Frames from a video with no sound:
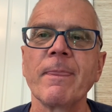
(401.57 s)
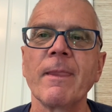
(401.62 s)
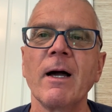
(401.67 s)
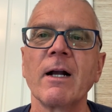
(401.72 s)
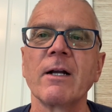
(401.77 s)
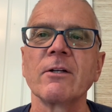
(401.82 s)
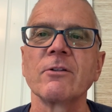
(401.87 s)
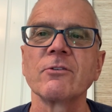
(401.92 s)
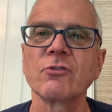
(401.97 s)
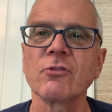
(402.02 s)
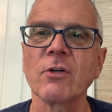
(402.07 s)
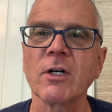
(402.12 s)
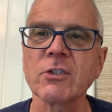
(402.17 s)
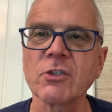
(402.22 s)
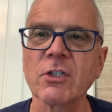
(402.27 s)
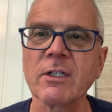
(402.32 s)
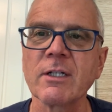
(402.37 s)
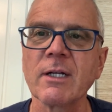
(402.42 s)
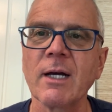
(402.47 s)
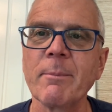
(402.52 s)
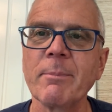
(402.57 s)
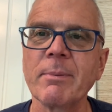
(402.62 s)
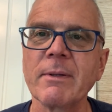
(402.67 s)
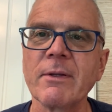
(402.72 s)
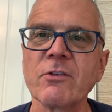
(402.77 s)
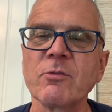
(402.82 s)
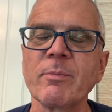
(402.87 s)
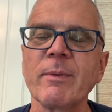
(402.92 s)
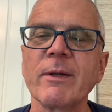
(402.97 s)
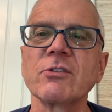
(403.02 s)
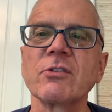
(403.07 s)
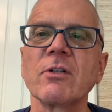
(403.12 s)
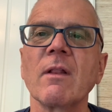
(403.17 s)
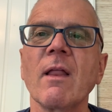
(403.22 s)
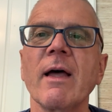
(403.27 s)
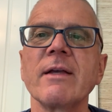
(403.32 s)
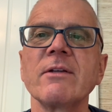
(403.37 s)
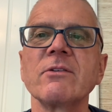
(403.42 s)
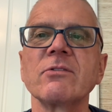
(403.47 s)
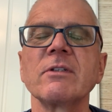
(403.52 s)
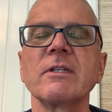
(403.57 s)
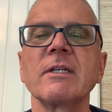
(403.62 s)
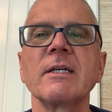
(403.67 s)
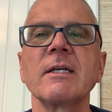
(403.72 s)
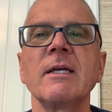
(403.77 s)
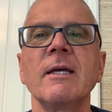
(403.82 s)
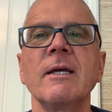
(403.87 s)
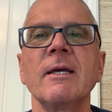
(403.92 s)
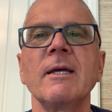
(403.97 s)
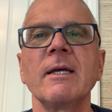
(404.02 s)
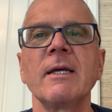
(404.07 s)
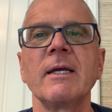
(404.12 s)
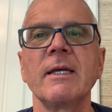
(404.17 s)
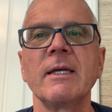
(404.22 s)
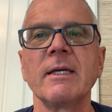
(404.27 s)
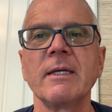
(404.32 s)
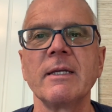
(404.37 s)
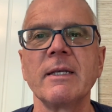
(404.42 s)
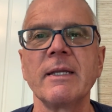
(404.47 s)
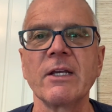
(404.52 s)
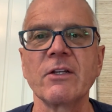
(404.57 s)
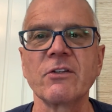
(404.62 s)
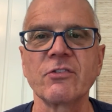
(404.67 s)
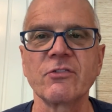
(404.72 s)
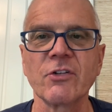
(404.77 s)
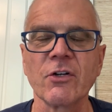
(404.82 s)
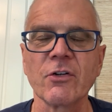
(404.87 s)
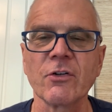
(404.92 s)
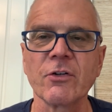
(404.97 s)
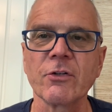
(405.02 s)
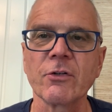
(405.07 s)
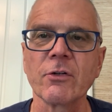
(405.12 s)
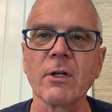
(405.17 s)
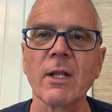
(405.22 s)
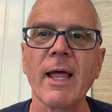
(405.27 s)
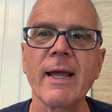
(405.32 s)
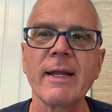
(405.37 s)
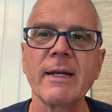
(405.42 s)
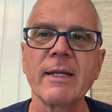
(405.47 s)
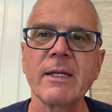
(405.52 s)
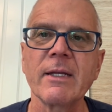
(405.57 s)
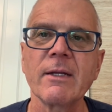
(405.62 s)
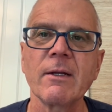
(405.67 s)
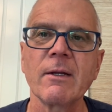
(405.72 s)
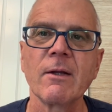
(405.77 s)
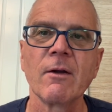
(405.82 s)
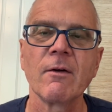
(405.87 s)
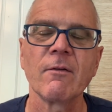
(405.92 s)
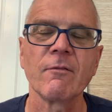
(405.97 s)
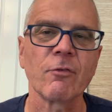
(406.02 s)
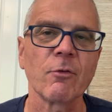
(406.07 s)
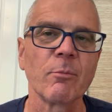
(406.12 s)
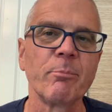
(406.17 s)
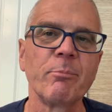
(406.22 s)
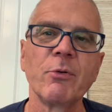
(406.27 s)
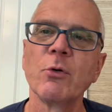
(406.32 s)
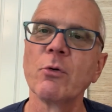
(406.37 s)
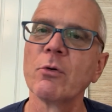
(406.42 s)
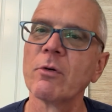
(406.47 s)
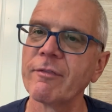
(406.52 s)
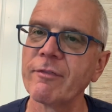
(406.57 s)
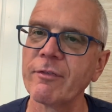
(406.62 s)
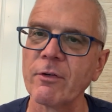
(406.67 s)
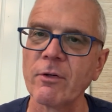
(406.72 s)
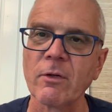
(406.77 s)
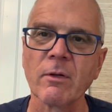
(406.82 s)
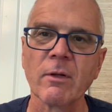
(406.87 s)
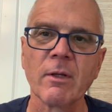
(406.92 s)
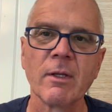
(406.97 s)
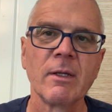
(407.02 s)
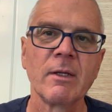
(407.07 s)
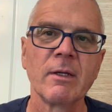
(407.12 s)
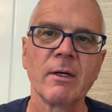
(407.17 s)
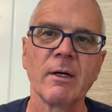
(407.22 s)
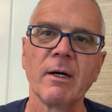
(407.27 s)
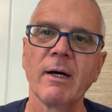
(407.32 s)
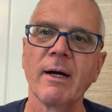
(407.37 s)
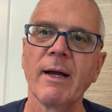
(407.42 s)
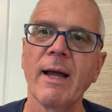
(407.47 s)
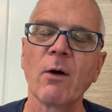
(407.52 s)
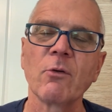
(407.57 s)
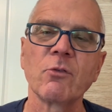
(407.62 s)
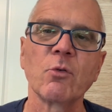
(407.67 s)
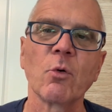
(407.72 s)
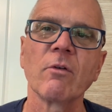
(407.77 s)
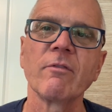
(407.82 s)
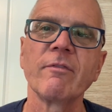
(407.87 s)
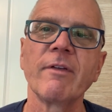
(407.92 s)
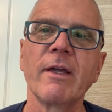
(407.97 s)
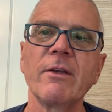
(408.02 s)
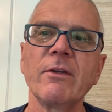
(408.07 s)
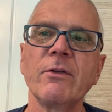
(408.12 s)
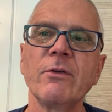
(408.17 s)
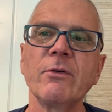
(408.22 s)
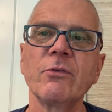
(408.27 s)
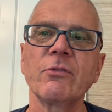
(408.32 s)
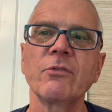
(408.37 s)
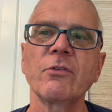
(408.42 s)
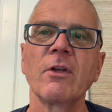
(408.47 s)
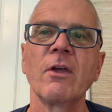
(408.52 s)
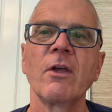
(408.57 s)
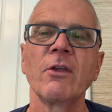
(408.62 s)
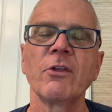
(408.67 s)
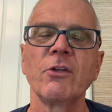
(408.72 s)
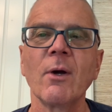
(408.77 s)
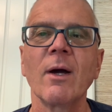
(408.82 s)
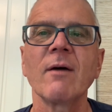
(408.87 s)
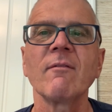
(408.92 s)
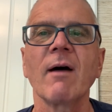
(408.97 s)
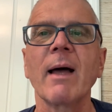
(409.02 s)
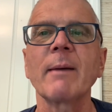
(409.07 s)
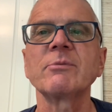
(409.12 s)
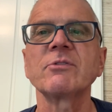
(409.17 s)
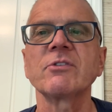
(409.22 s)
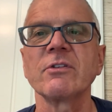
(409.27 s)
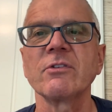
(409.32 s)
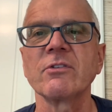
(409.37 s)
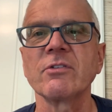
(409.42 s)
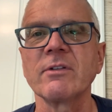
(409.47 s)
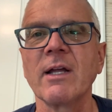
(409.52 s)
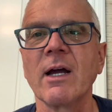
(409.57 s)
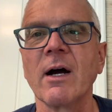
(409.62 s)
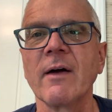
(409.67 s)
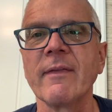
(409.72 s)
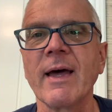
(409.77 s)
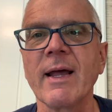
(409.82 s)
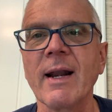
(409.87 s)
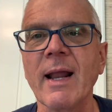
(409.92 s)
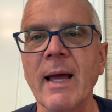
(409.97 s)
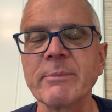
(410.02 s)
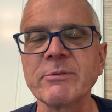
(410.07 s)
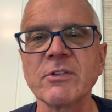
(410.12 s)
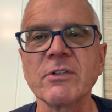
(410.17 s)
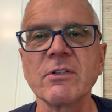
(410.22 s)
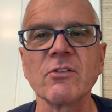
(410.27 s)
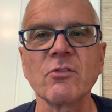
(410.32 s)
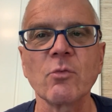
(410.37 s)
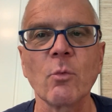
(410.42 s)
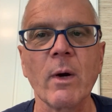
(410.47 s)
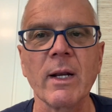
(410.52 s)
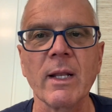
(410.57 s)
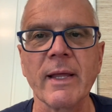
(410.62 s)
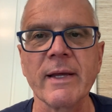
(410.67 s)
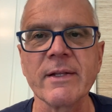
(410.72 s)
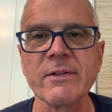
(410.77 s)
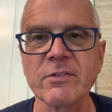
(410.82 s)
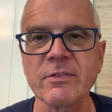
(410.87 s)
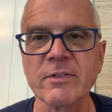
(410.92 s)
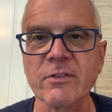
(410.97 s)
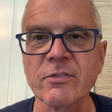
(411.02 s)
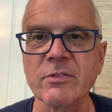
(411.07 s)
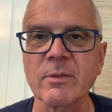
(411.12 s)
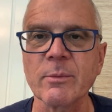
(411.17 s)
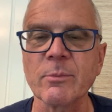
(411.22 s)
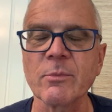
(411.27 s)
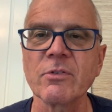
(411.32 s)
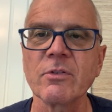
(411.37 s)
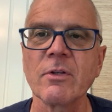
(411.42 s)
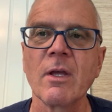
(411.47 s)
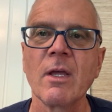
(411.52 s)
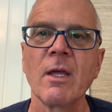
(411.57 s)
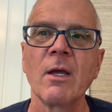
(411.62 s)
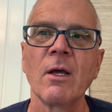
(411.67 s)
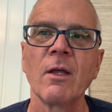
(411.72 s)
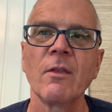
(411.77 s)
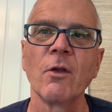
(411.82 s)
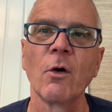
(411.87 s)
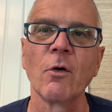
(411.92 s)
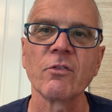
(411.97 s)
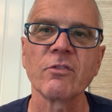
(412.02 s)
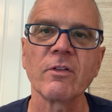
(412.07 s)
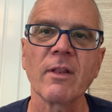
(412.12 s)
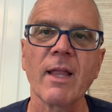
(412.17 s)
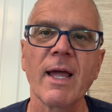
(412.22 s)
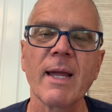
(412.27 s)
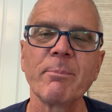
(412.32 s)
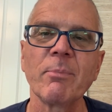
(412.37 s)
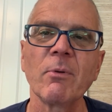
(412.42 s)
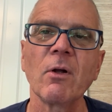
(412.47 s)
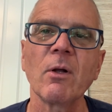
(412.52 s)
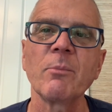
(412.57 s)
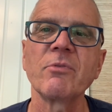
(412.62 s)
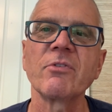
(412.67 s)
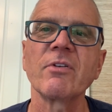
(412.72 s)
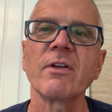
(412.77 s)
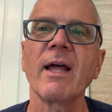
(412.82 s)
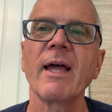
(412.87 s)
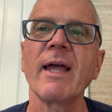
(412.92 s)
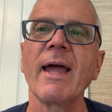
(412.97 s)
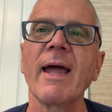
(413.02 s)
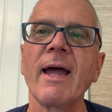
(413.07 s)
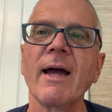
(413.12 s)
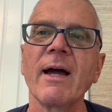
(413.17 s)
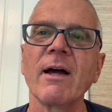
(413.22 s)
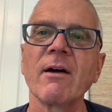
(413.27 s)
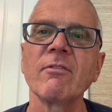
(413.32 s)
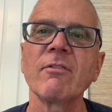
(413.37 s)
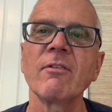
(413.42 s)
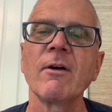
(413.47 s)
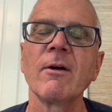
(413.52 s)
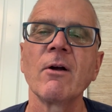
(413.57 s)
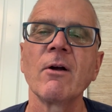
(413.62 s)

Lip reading: a construction company specializing in exterior lighting for beautiful outdoor venues, you have options now, and that option is wet light systems. Those light bulbs that I have